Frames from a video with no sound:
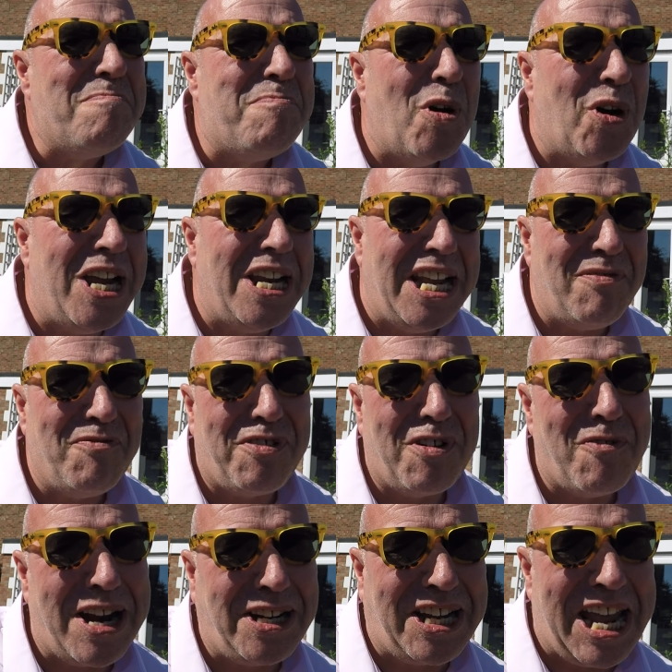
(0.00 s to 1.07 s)
putting
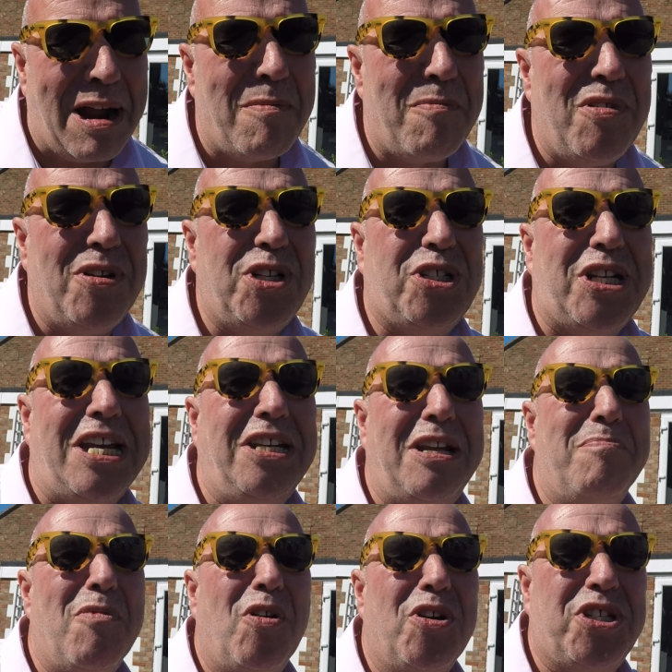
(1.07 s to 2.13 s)
infrared cameras,
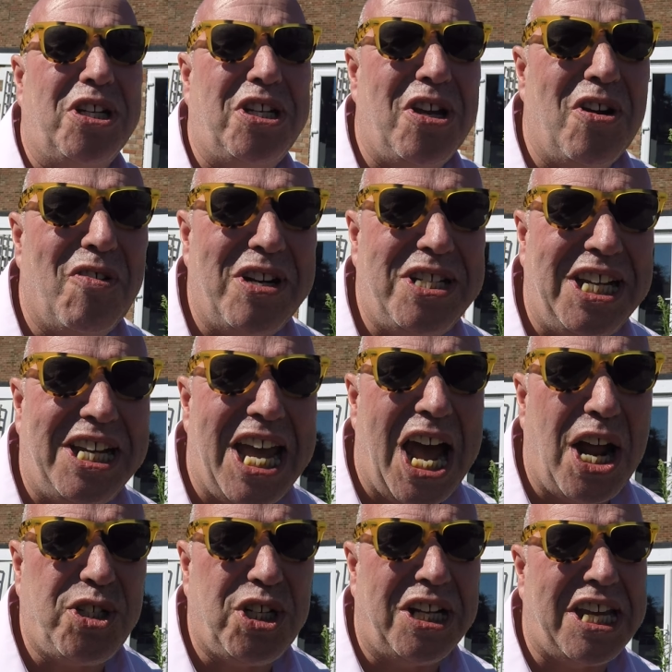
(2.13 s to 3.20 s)
sending more security
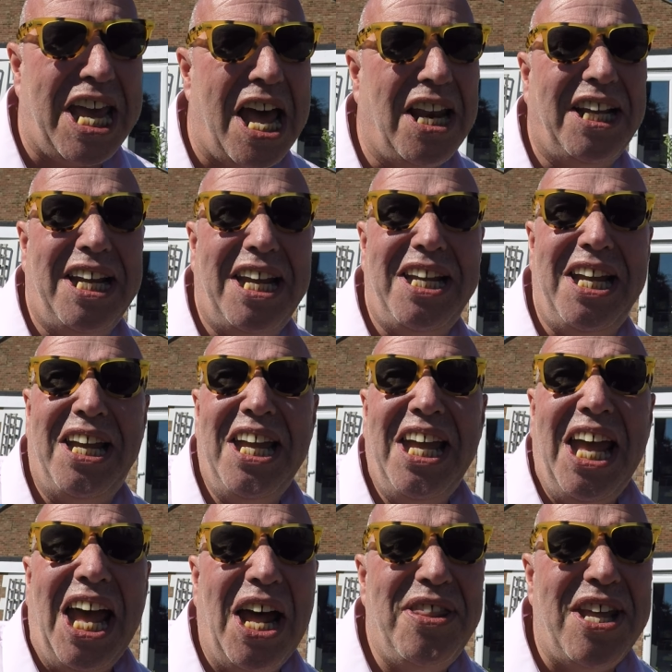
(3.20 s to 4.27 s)
guards at Calais,
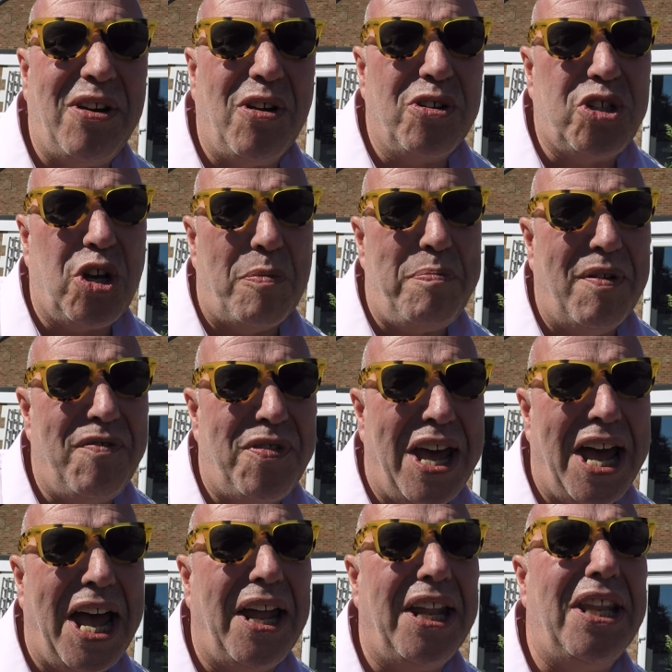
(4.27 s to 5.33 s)
and then on top of
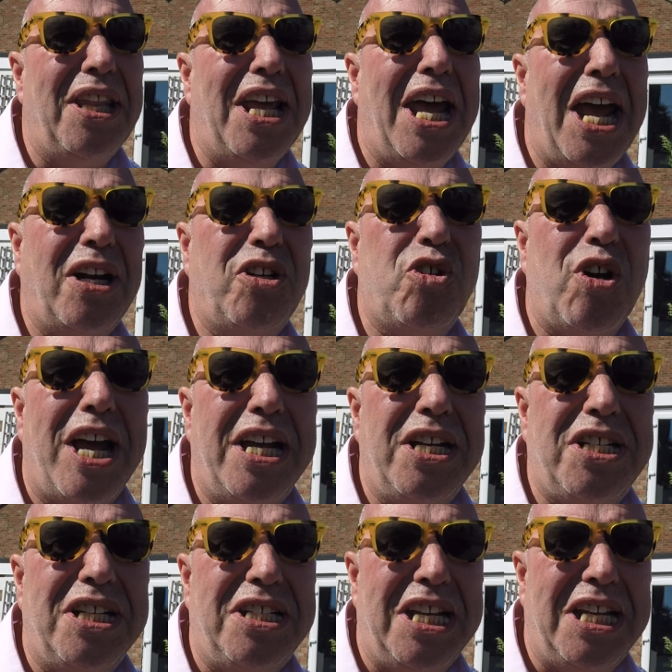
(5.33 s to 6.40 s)
that they're trying
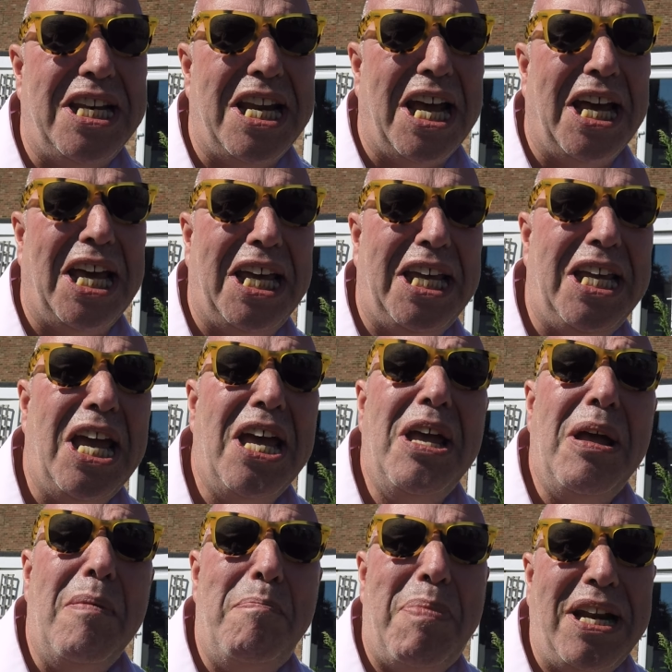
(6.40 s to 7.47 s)
to deny
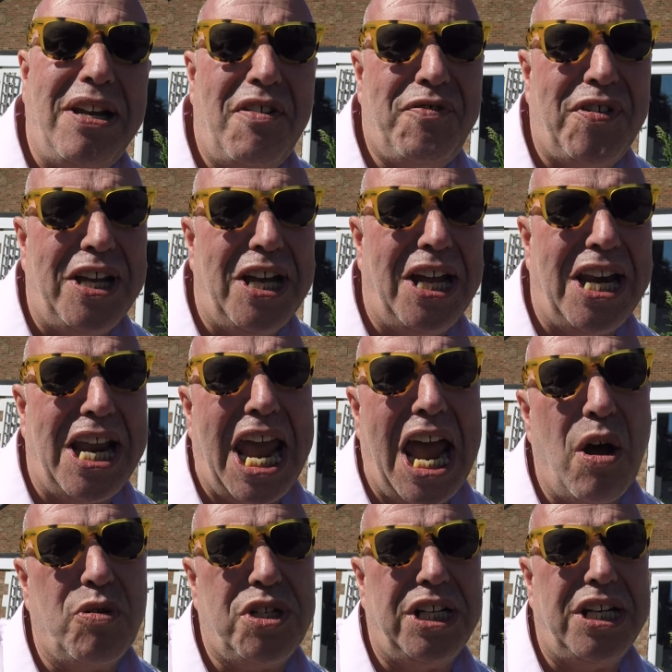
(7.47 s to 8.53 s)
benefit and
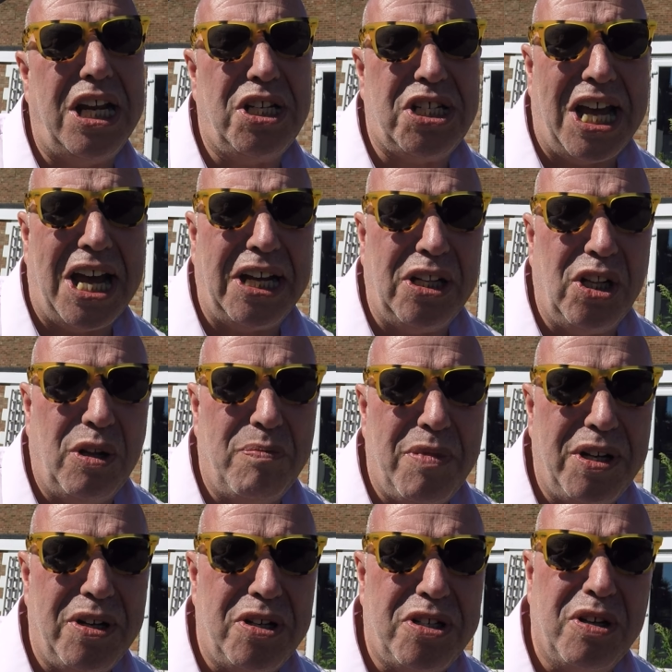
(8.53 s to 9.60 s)
housing
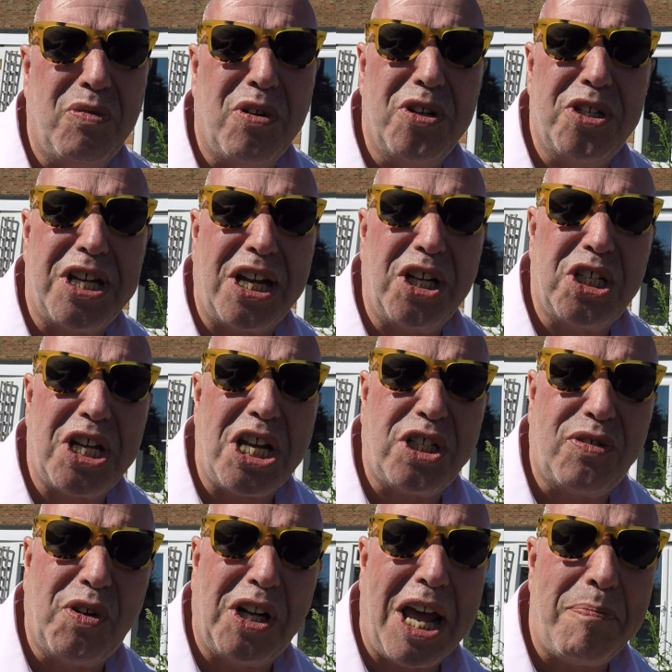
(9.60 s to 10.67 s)
entitlement to
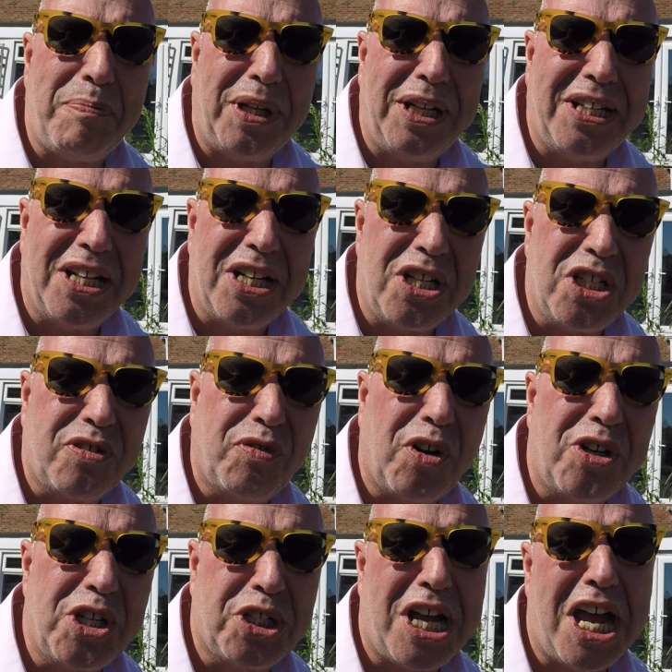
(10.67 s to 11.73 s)
unsuccessful applicants
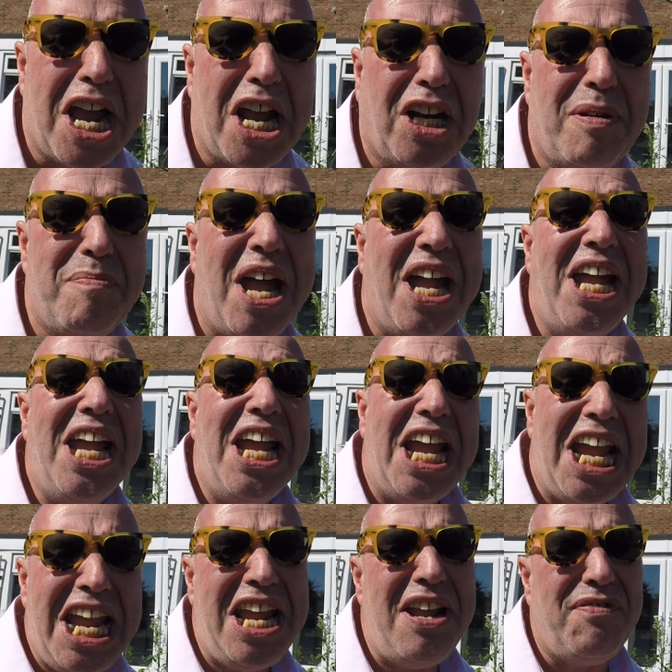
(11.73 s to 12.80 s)
for asylum,
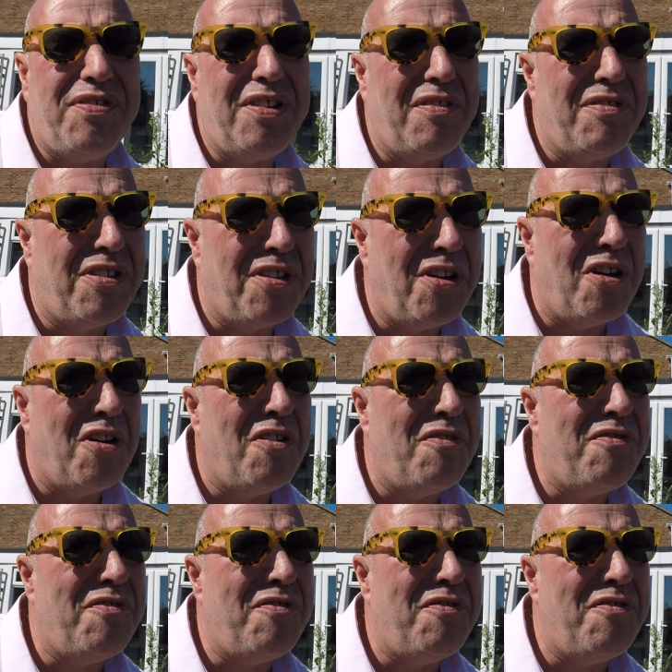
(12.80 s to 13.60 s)
even though